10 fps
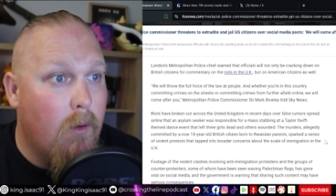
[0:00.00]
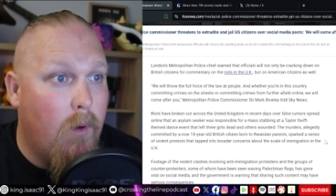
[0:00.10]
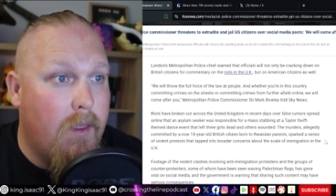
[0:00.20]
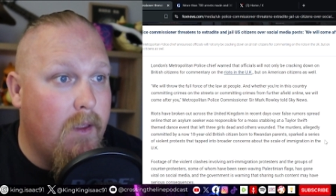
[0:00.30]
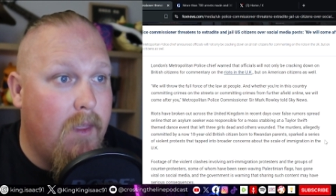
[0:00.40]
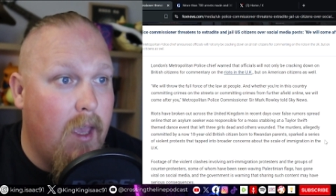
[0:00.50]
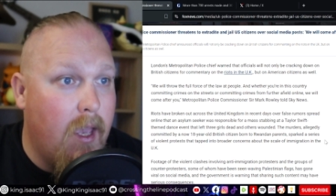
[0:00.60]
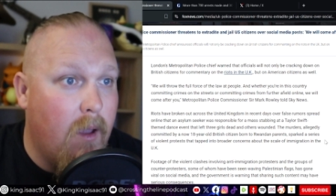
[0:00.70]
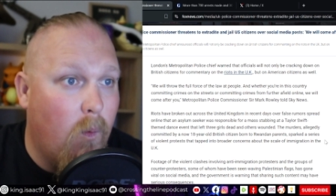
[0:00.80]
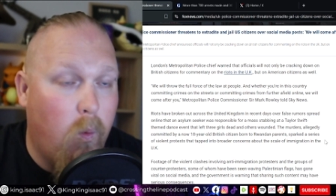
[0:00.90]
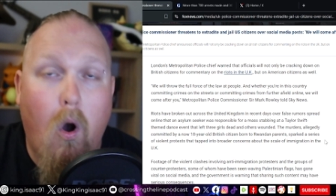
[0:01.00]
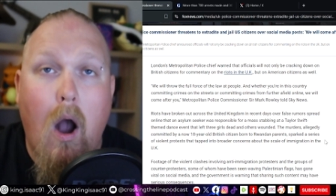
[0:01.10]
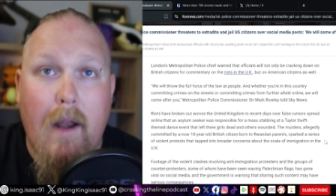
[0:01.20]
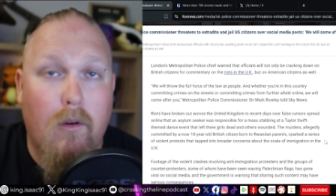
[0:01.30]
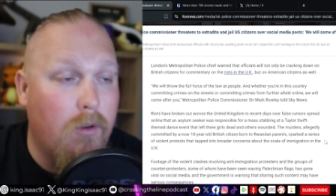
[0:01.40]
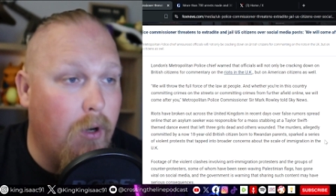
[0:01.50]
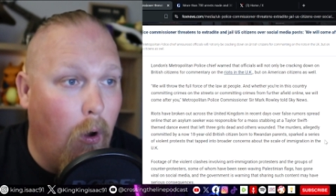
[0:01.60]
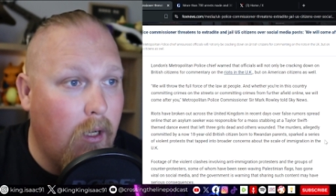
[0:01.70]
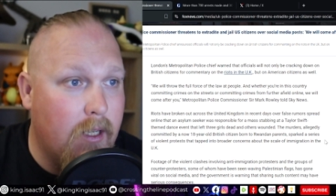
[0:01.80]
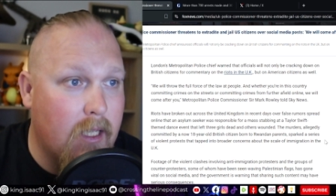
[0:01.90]
whether they're white or
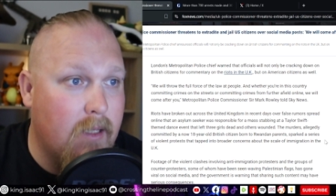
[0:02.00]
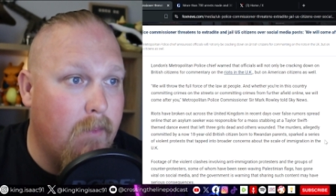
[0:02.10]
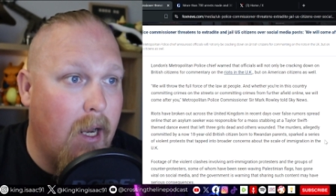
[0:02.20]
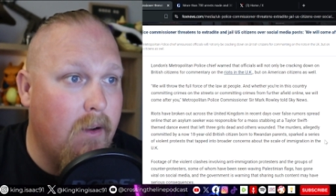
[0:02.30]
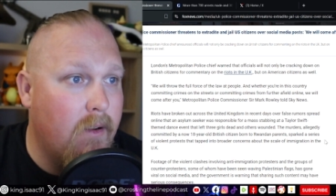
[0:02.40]
not, it doesn't matter.